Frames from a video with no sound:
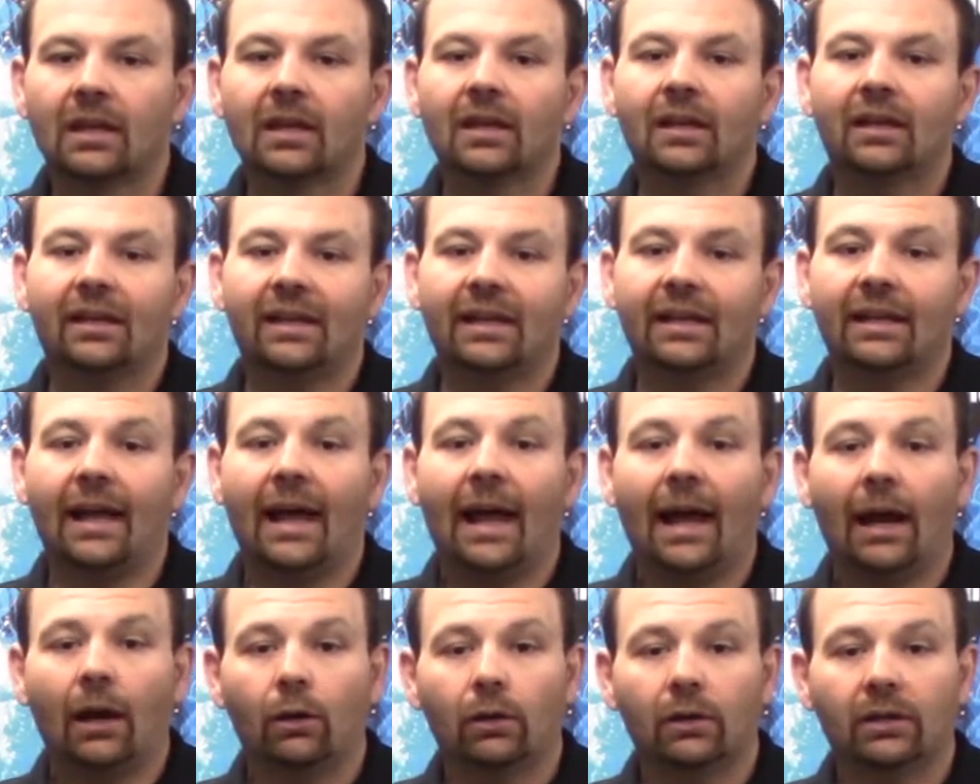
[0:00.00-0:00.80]
In
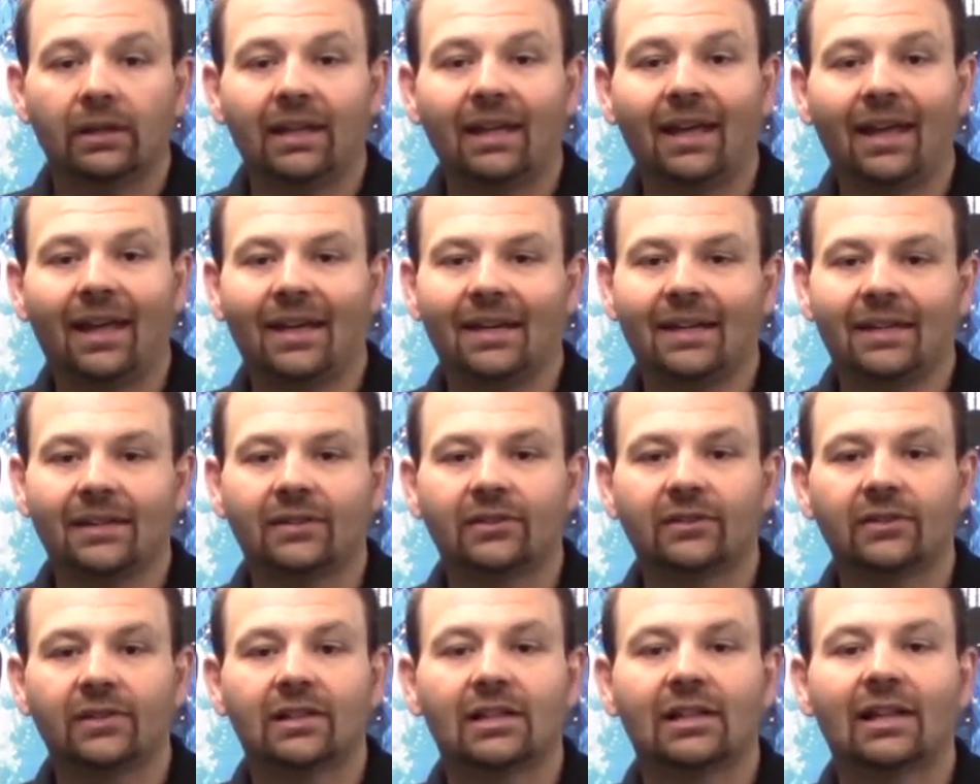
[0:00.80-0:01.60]
our case,
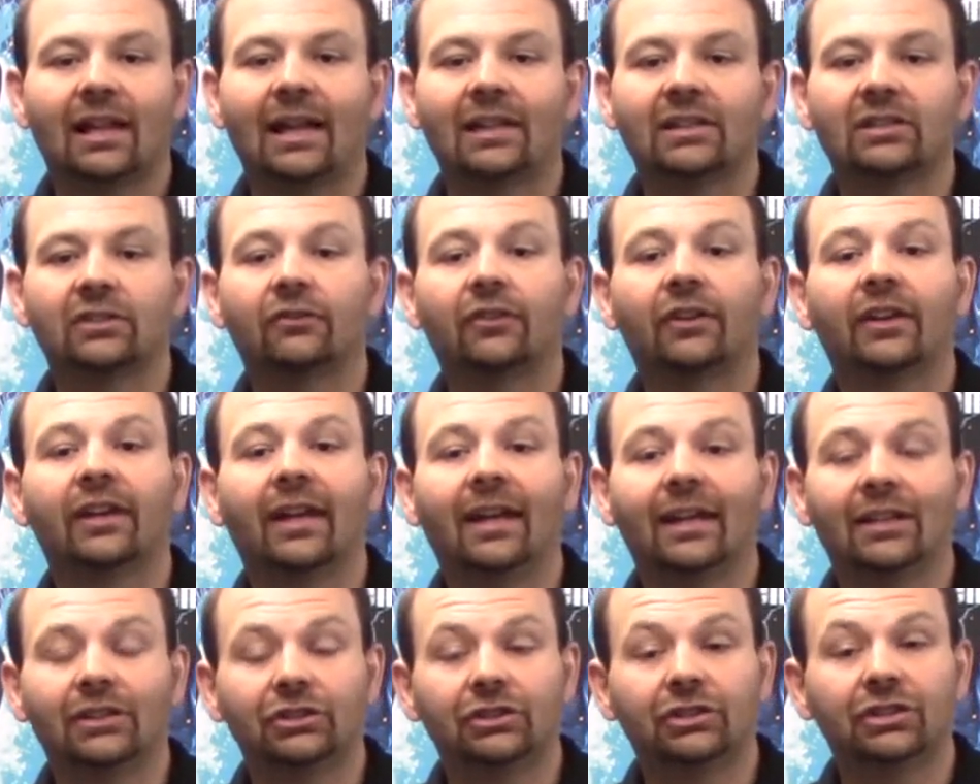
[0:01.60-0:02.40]
the
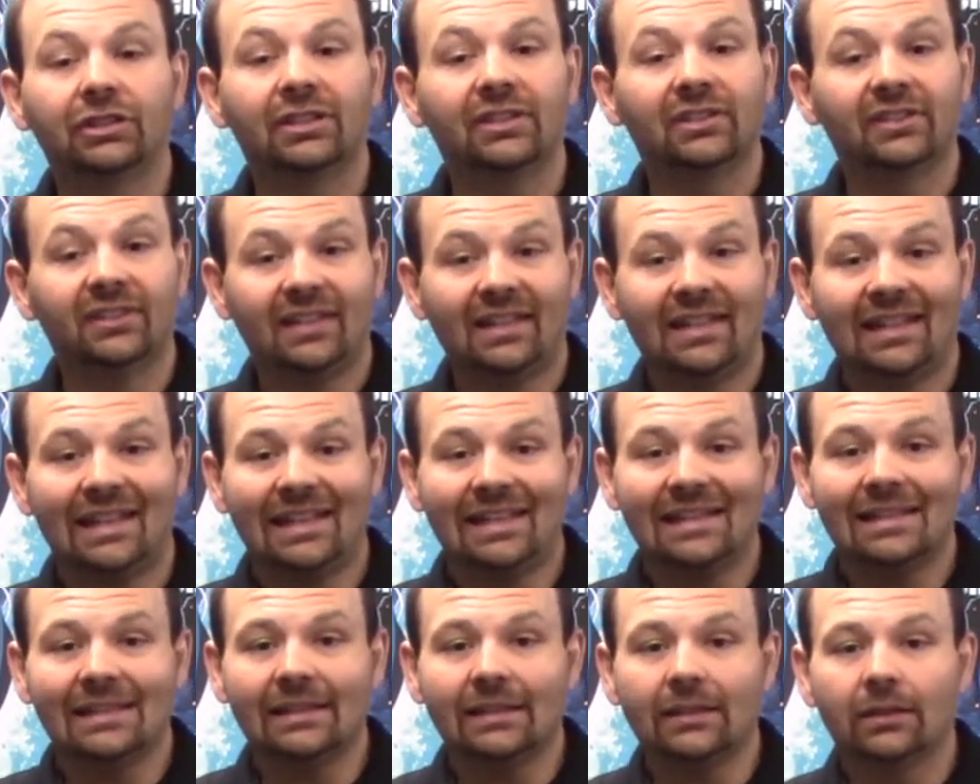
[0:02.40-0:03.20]
classification is
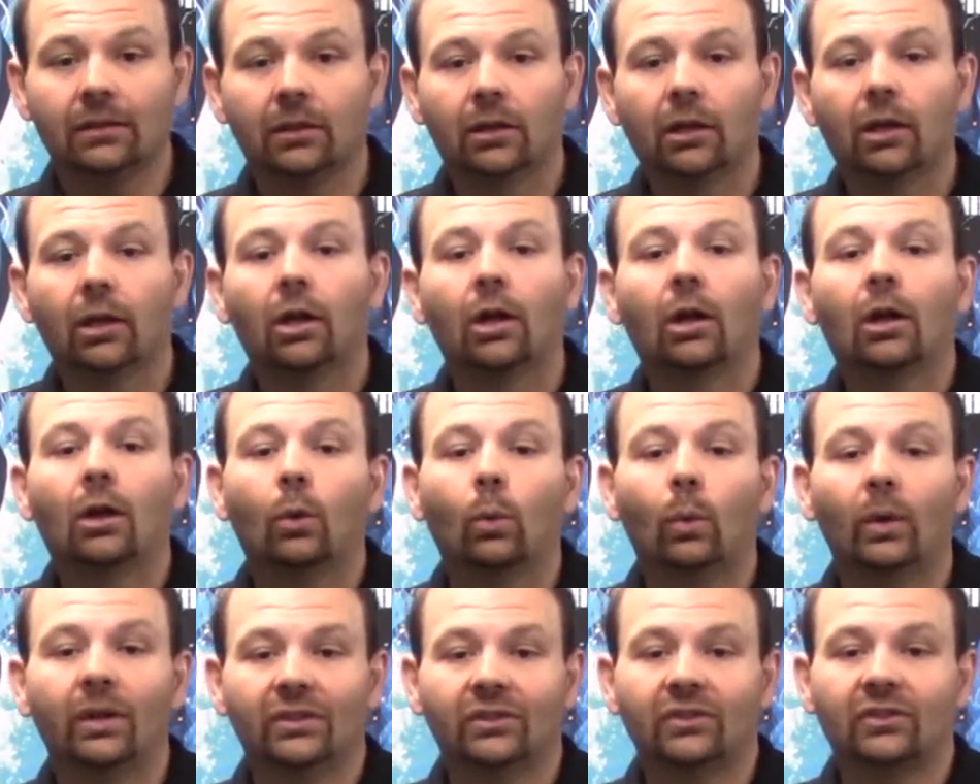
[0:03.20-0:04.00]
E,
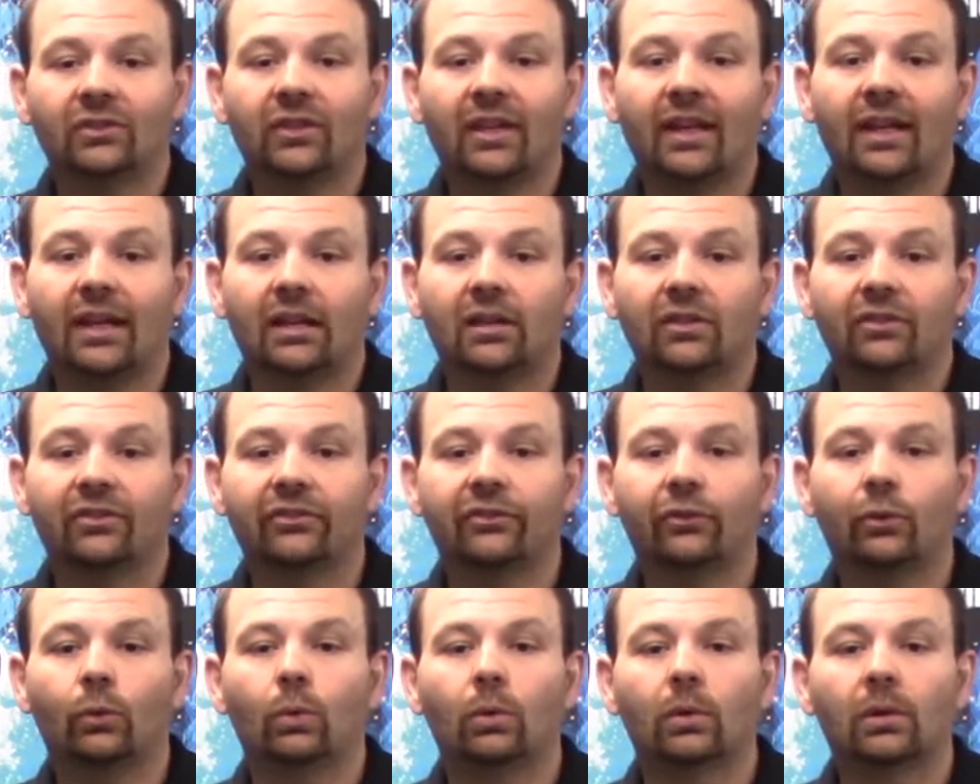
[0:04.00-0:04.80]
which stands
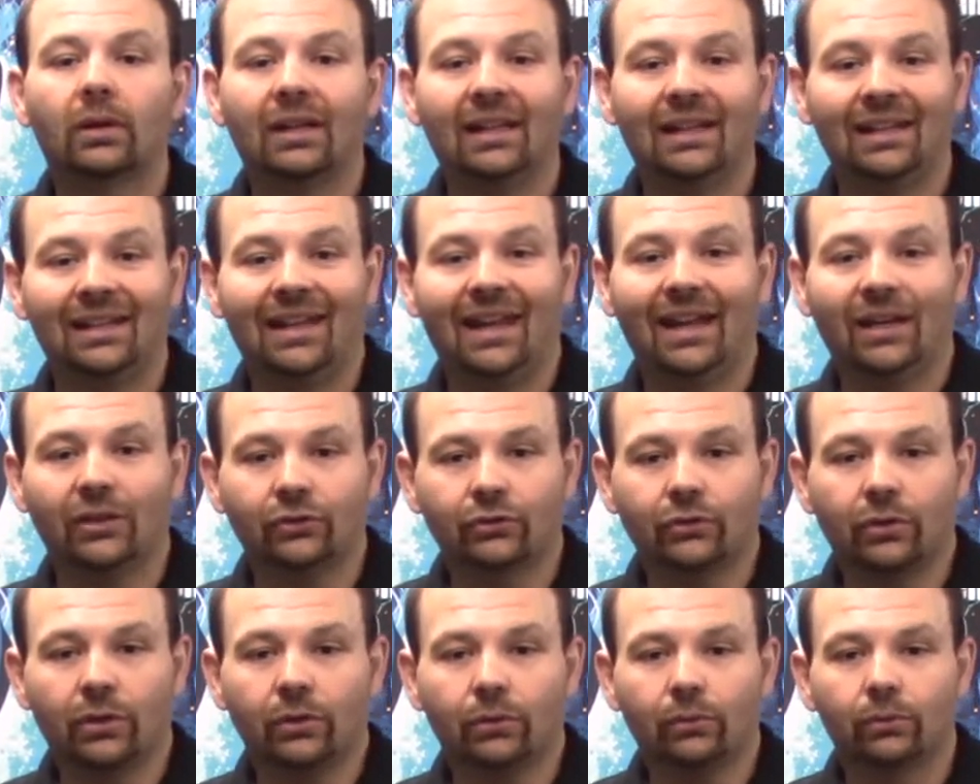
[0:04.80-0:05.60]
for
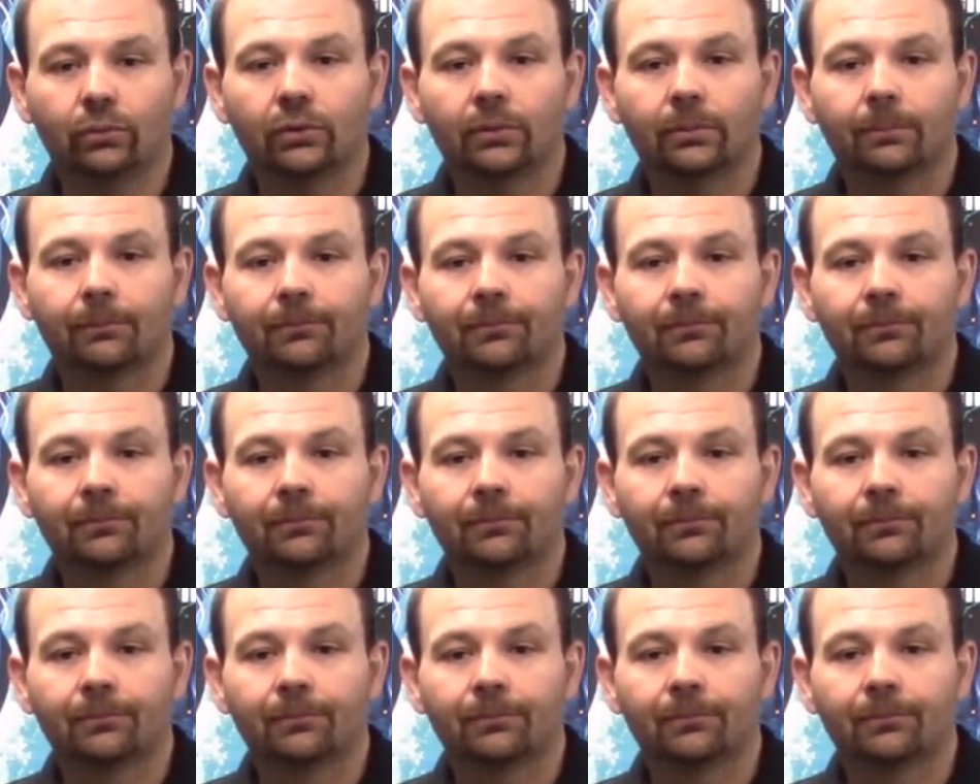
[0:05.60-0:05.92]
electrode.